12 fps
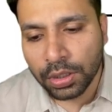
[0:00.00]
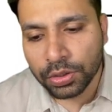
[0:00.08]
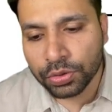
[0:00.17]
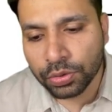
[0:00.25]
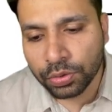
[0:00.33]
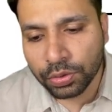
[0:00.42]

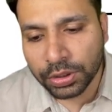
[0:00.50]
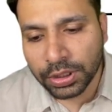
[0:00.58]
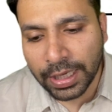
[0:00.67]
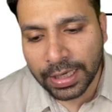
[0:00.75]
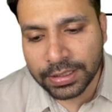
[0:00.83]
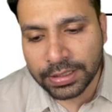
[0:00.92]
So the
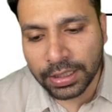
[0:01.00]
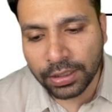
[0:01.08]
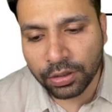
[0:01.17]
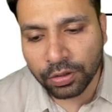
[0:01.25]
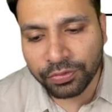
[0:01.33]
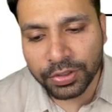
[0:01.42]

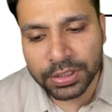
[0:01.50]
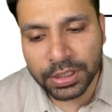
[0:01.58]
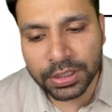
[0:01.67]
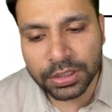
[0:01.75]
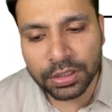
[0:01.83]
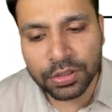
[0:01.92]
extent of
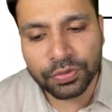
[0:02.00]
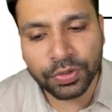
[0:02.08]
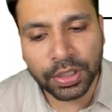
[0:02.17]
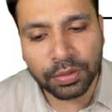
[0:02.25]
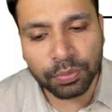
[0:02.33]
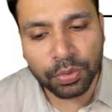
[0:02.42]
resection is
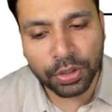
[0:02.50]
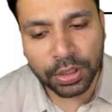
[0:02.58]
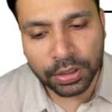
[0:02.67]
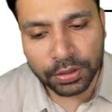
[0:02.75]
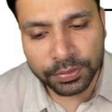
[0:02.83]
very important.